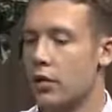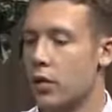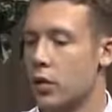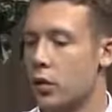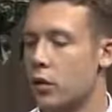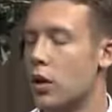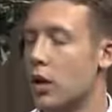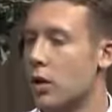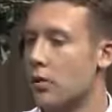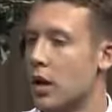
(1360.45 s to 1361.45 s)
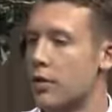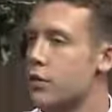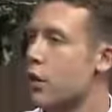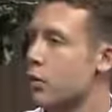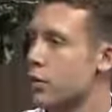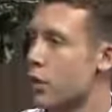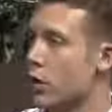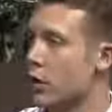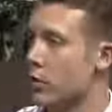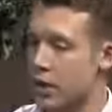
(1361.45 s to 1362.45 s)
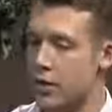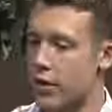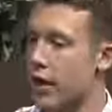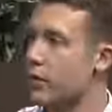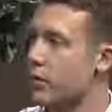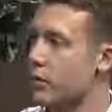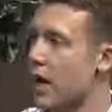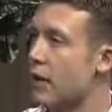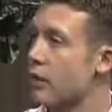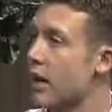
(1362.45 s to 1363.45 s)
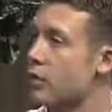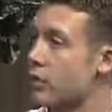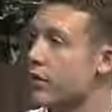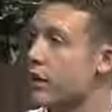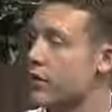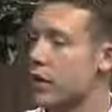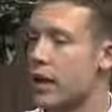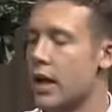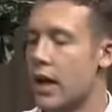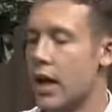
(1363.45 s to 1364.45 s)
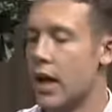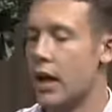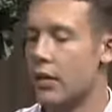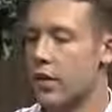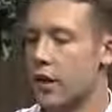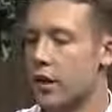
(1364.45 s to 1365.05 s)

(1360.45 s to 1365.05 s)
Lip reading: So Coffee Strong was started based on that, out of that sort of history. And